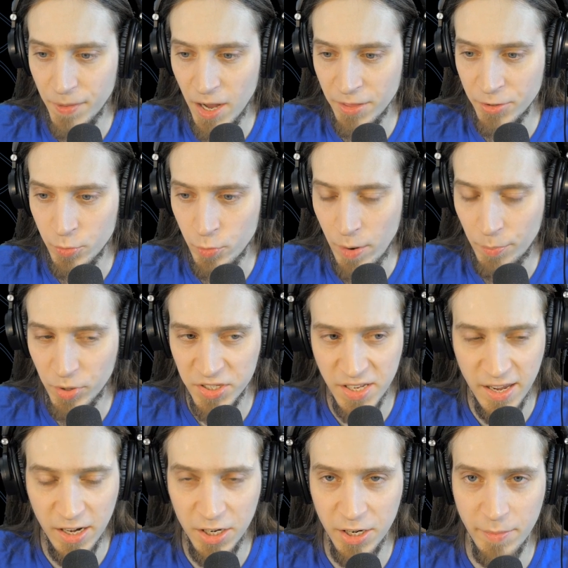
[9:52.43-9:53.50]

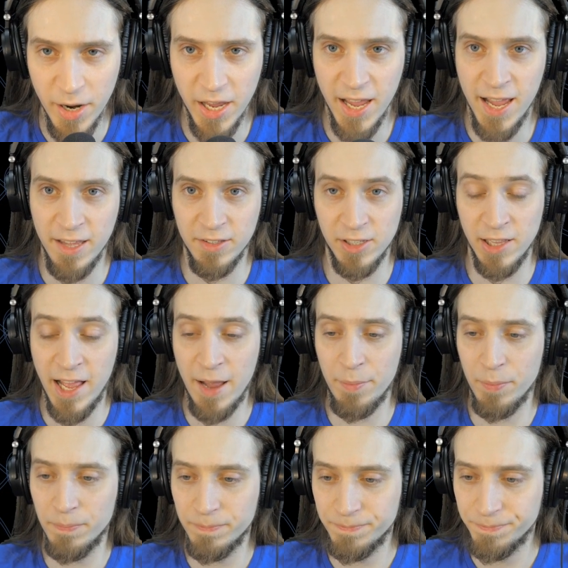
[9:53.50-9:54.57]
underrepresented in my hand clap.